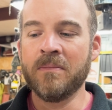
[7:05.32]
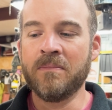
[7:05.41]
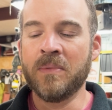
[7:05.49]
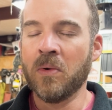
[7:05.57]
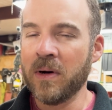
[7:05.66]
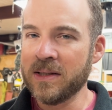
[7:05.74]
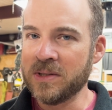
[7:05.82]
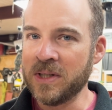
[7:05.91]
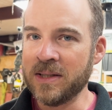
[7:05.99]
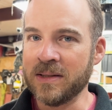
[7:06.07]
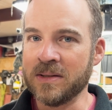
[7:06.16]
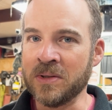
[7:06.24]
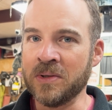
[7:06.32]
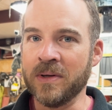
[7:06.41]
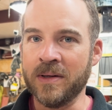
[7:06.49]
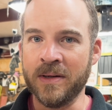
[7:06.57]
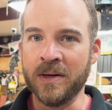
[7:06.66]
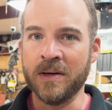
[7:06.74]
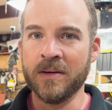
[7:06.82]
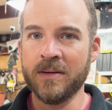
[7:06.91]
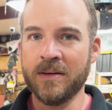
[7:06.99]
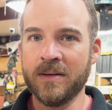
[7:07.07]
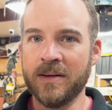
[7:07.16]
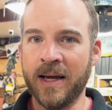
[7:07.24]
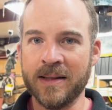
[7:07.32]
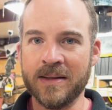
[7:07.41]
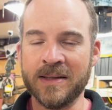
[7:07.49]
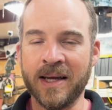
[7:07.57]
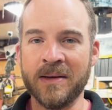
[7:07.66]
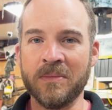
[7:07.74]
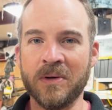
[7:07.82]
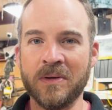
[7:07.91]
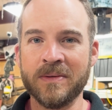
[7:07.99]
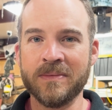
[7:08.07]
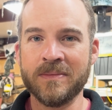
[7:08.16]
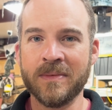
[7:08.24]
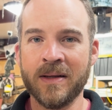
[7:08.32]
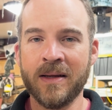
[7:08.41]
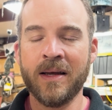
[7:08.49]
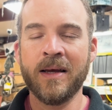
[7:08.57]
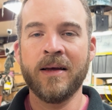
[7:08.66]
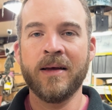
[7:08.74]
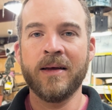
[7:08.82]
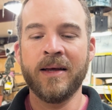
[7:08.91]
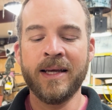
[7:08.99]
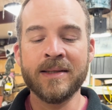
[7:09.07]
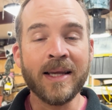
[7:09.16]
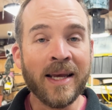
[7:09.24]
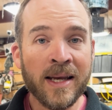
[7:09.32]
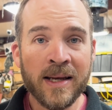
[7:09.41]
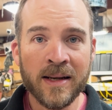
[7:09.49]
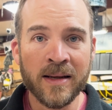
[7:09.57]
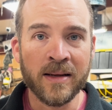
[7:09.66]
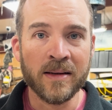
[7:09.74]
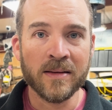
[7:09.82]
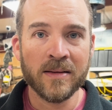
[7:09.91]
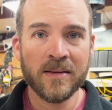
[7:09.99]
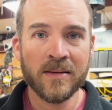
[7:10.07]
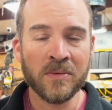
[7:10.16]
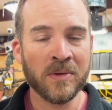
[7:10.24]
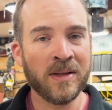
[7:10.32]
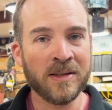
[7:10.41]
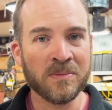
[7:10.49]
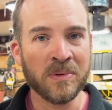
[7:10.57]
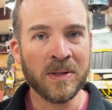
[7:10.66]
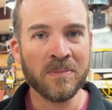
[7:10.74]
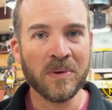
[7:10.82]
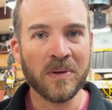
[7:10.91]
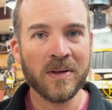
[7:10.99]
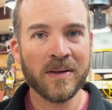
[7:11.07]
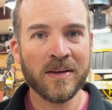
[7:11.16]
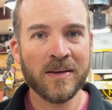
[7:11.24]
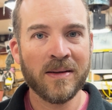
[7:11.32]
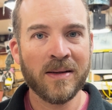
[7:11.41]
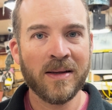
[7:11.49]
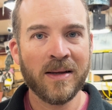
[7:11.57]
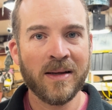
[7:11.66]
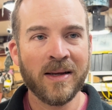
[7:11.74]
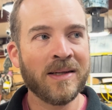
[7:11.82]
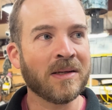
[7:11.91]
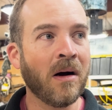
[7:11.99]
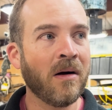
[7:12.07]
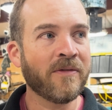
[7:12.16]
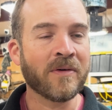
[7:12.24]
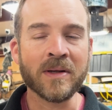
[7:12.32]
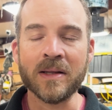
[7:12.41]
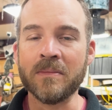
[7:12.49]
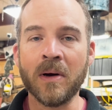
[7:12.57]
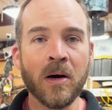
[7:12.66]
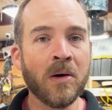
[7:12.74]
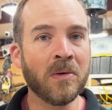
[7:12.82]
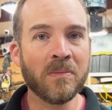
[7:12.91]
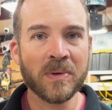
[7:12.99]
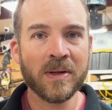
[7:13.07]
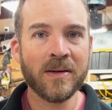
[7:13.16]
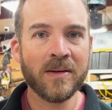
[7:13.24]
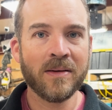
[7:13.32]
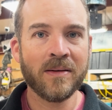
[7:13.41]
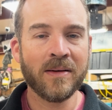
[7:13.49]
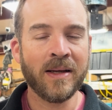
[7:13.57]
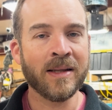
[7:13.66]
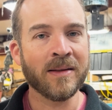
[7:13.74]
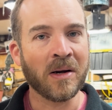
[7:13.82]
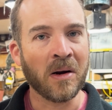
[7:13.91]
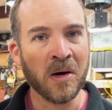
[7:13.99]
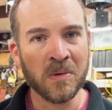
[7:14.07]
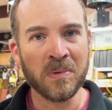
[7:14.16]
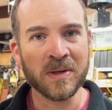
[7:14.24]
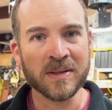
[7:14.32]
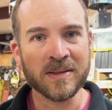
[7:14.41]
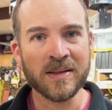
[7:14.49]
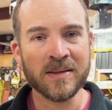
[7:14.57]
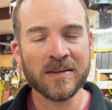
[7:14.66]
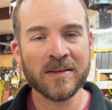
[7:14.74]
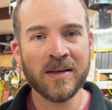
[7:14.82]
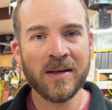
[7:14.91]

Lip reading: But what is Jesus doing here at the table? He's eating with these people. He's offering them hope in their hopelessness.